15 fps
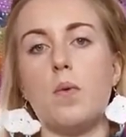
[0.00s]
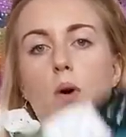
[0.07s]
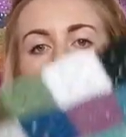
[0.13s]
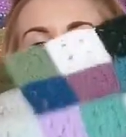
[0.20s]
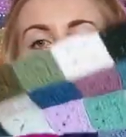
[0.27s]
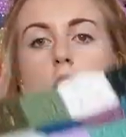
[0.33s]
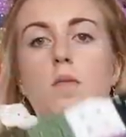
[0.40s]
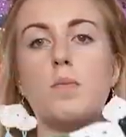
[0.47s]
what
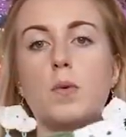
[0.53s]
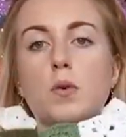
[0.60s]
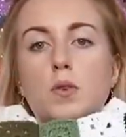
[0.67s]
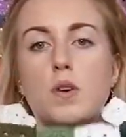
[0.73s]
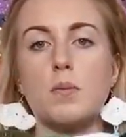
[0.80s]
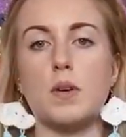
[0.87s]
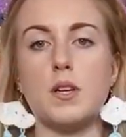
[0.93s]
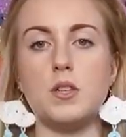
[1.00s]
kind of
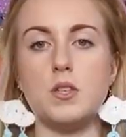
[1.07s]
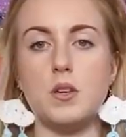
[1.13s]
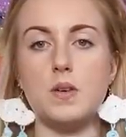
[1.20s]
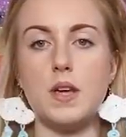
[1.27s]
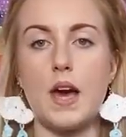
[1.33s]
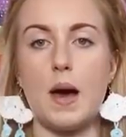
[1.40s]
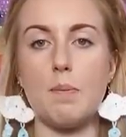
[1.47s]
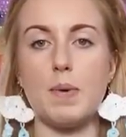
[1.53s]
border I'm going to do
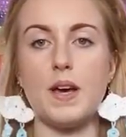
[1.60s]
yet